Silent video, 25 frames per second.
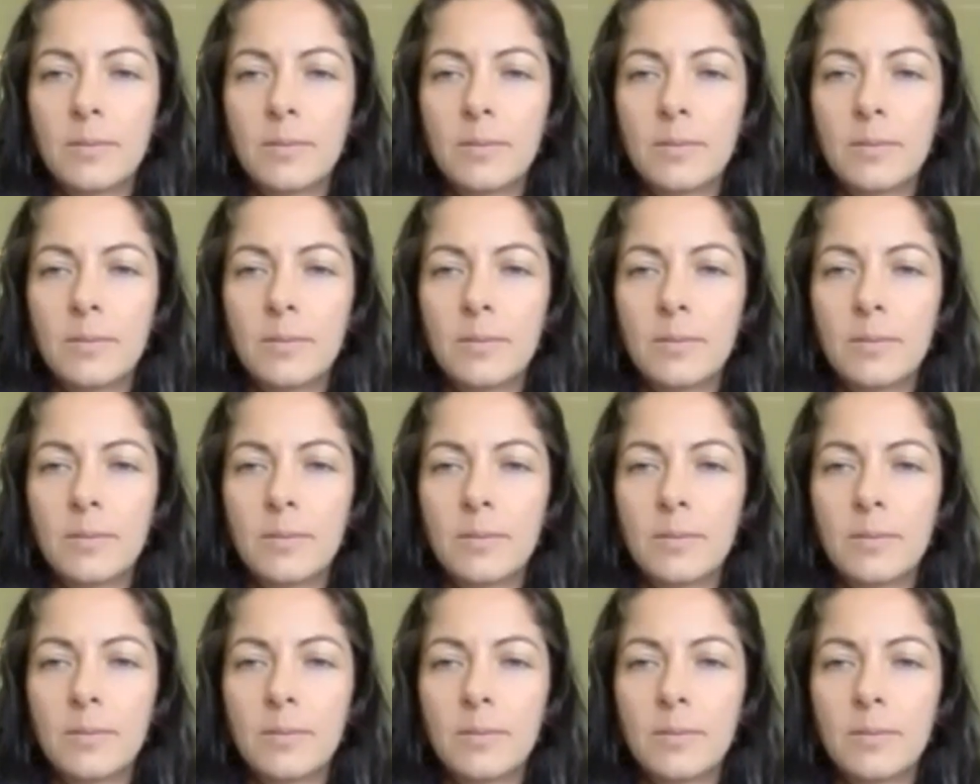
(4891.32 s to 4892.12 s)

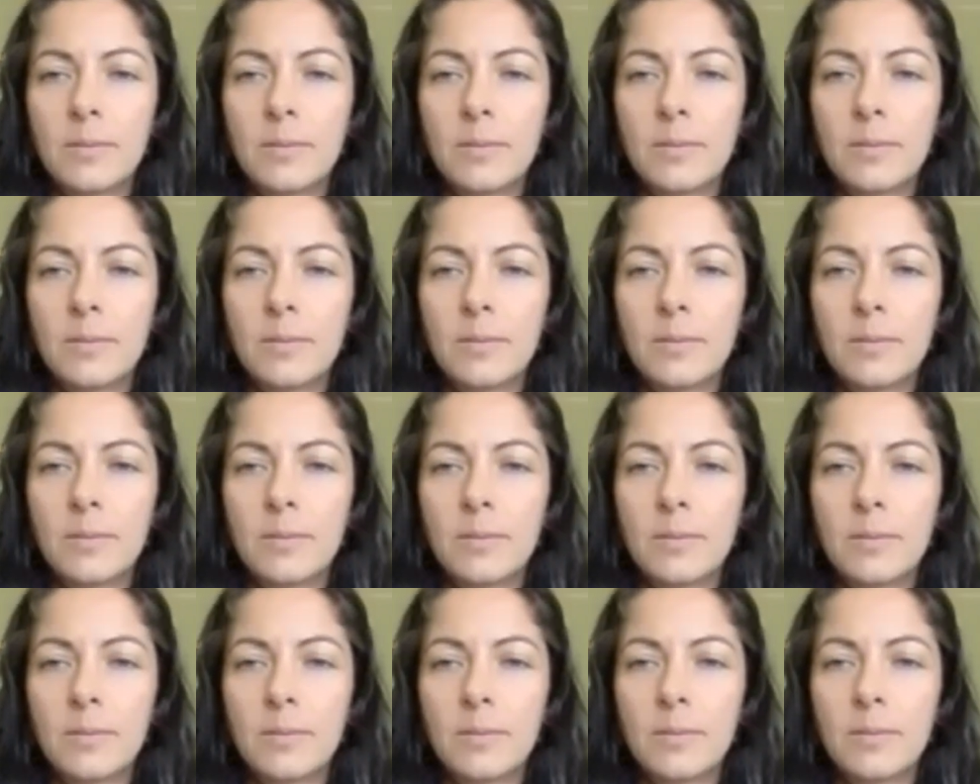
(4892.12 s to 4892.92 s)
Kaylee
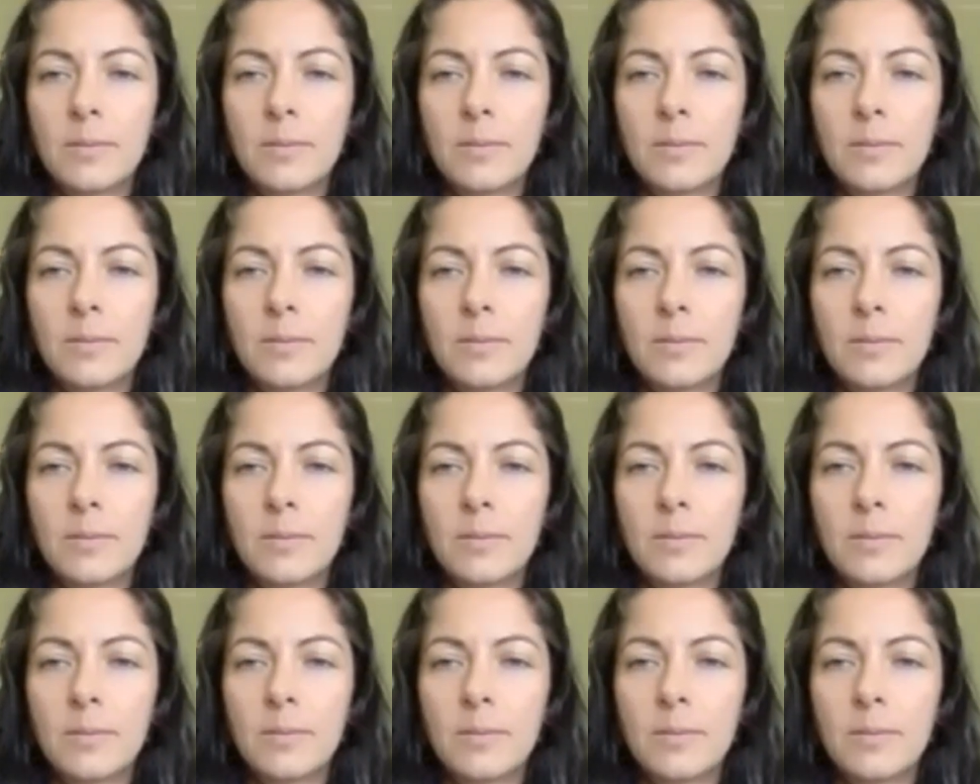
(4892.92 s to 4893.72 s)
asks, would you be kind
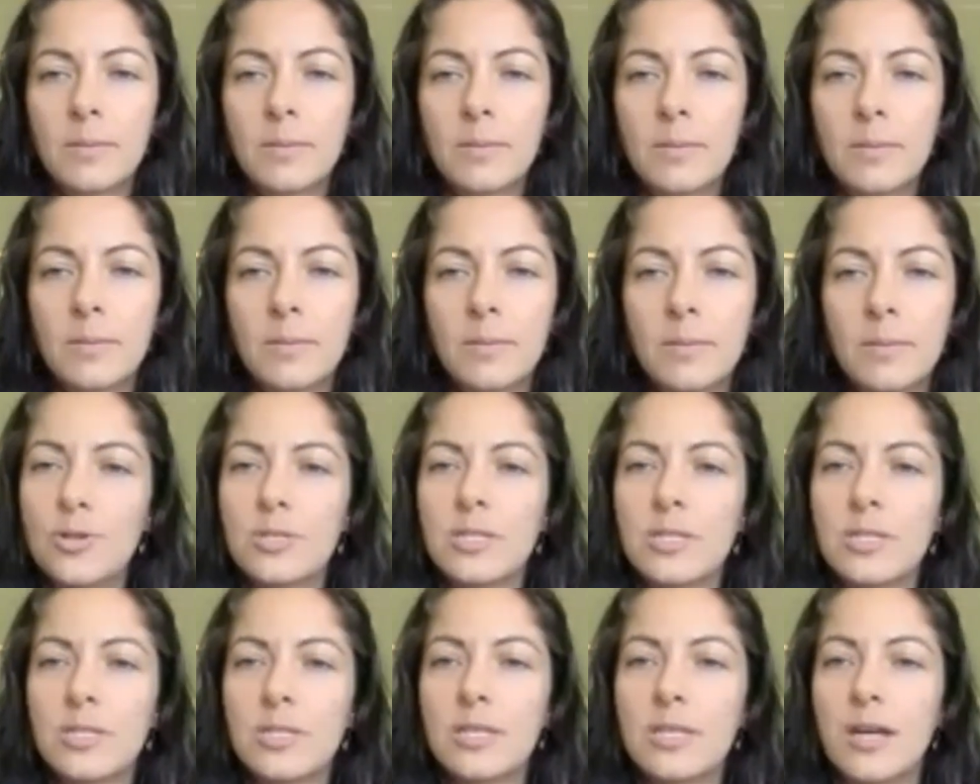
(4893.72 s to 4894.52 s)
enough to give us an
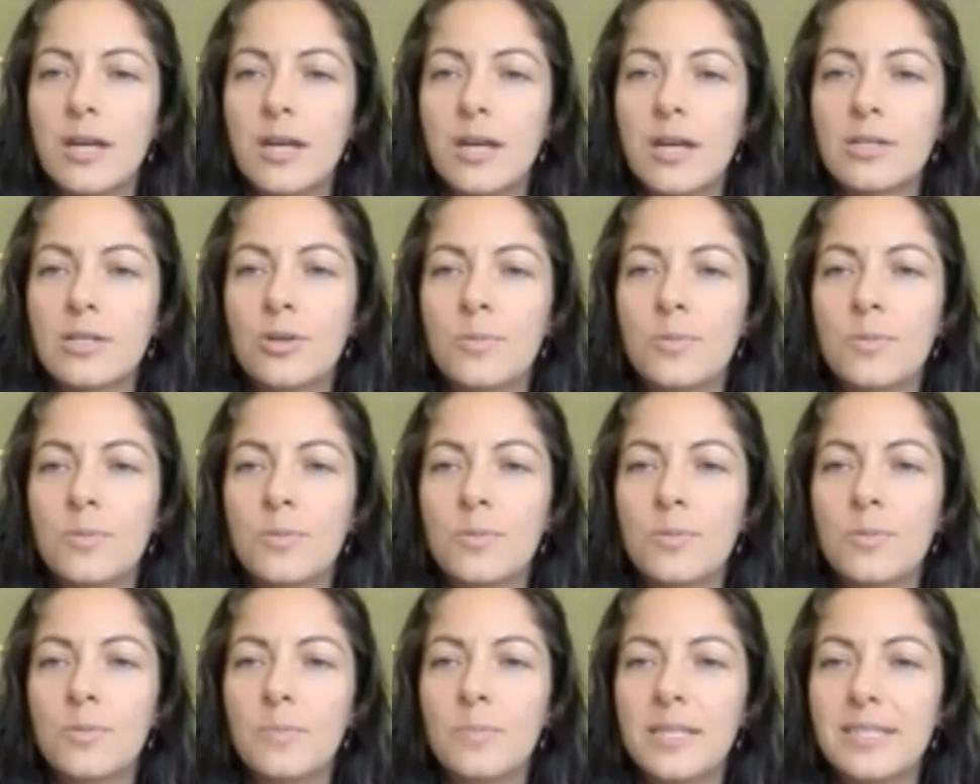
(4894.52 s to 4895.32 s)
intro to the
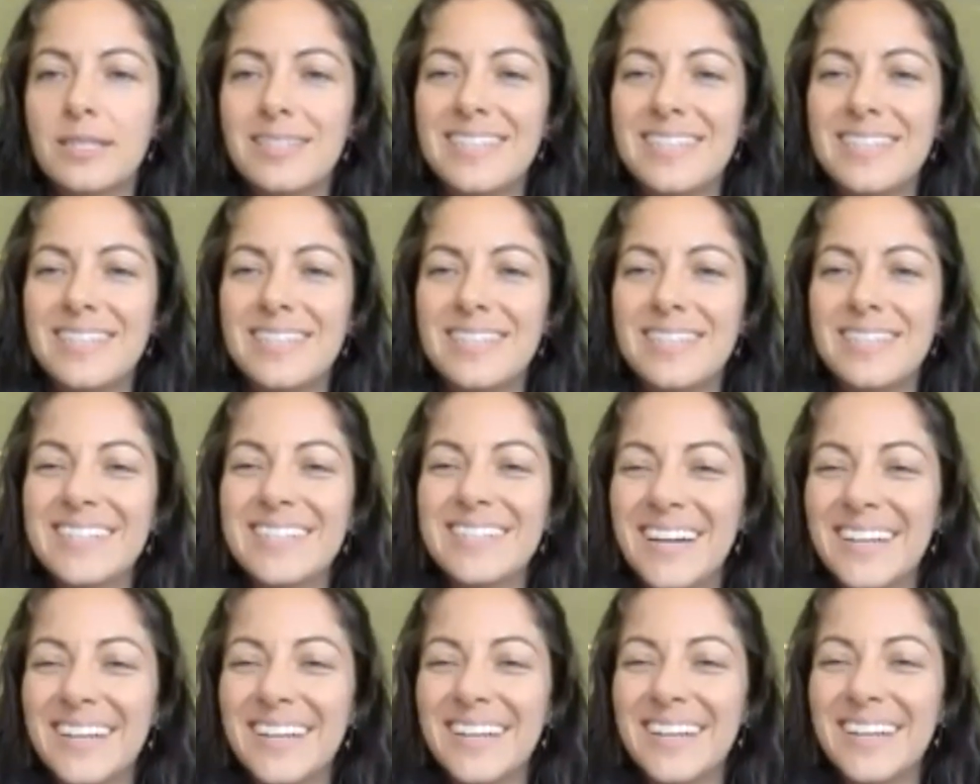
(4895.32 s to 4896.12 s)
October
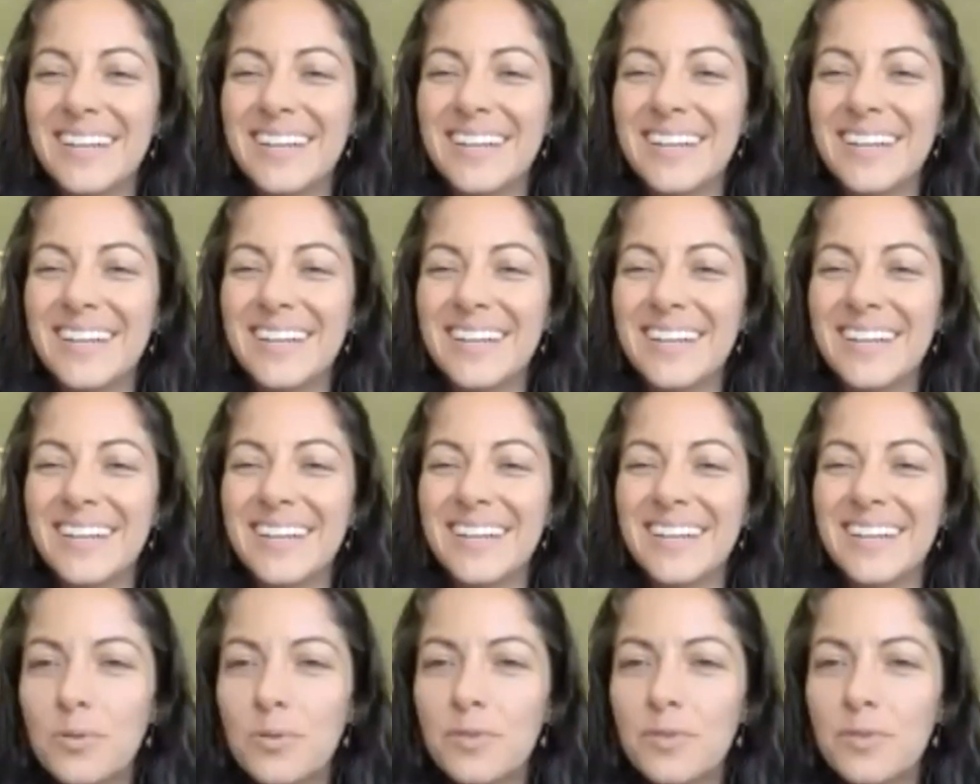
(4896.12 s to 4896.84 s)
Pitta detox?